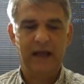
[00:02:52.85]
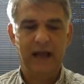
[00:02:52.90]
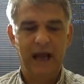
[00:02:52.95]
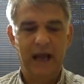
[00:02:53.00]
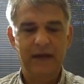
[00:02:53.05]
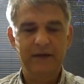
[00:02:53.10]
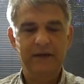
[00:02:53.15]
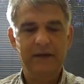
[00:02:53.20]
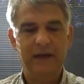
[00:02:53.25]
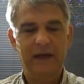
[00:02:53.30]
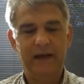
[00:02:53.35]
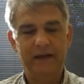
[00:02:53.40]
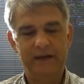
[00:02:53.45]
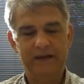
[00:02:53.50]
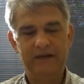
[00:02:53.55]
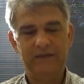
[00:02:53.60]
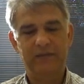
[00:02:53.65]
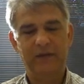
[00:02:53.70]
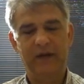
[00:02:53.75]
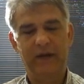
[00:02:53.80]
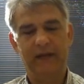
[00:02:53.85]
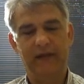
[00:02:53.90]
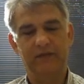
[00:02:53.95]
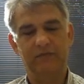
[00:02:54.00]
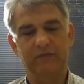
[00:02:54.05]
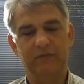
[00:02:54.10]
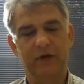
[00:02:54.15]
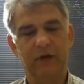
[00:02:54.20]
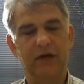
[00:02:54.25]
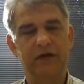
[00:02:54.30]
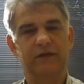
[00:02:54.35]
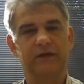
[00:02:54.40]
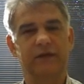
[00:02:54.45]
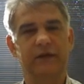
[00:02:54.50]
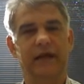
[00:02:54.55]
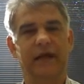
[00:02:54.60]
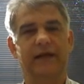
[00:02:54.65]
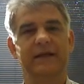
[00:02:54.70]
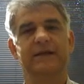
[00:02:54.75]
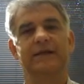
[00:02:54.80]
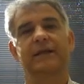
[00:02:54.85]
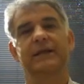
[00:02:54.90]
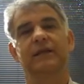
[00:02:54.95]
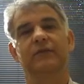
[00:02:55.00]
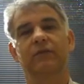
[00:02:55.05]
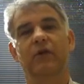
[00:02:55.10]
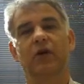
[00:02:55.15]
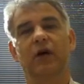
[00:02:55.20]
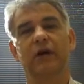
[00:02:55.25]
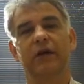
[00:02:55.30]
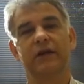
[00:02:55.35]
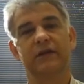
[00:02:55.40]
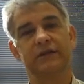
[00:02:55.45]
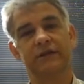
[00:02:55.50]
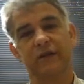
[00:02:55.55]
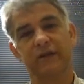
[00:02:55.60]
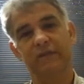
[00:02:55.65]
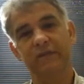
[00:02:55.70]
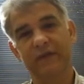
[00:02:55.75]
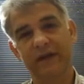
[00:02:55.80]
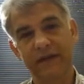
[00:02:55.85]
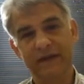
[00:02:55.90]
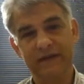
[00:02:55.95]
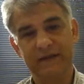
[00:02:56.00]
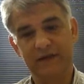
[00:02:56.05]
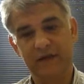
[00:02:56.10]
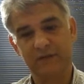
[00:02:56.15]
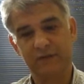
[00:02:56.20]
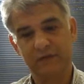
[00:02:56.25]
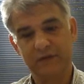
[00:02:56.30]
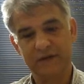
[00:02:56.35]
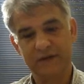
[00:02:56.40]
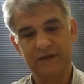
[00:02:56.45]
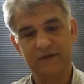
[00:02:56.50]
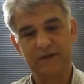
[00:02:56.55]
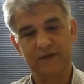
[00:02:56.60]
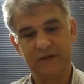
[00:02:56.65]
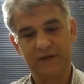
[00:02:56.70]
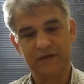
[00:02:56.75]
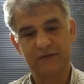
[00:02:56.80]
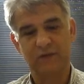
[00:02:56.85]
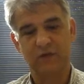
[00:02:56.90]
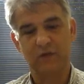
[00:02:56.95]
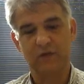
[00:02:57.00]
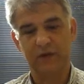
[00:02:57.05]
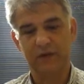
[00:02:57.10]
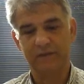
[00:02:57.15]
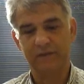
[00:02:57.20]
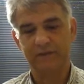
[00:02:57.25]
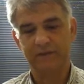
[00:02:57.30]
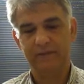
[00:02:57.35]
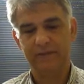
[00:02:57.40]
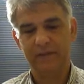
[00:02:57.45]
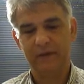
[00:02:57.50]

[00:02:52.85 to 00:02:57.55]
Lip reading: I do not expect much reaction in the markets from these numbers this morning.